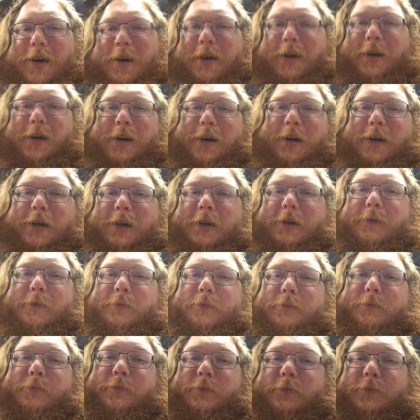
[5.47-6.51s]

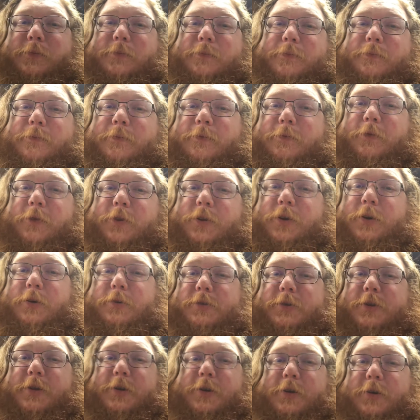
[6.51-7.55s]
For those
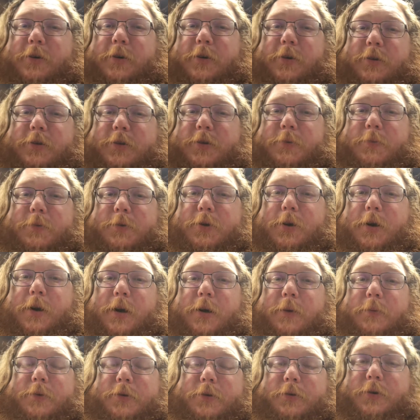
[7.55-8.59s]
that are
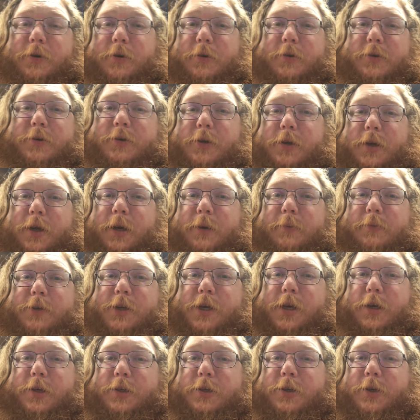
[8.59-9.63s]
subscribed, you'll notice the name
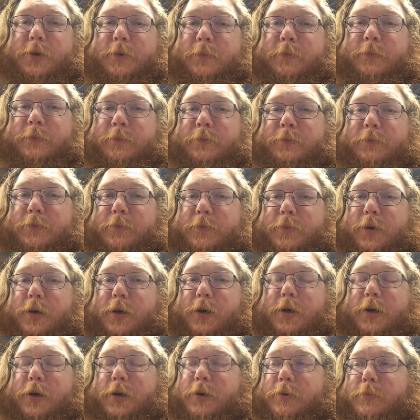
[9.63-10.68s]
change.
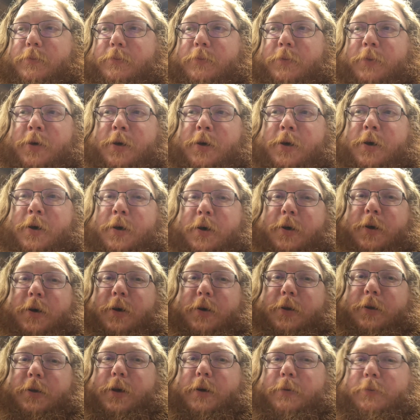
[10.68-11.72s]
That
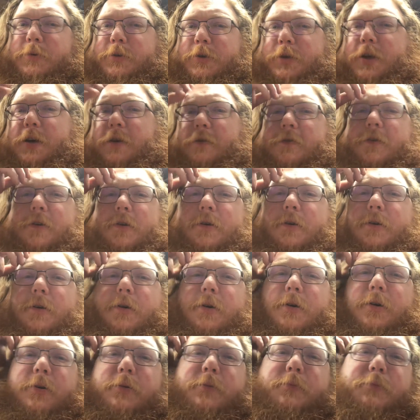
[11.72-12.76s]
was given
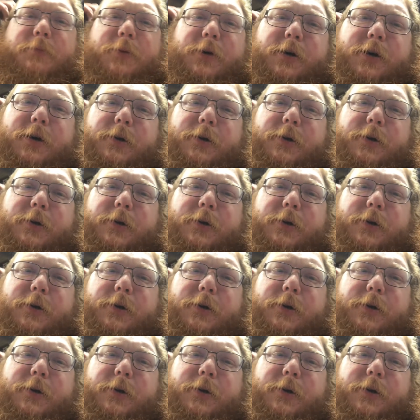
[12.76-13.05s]
by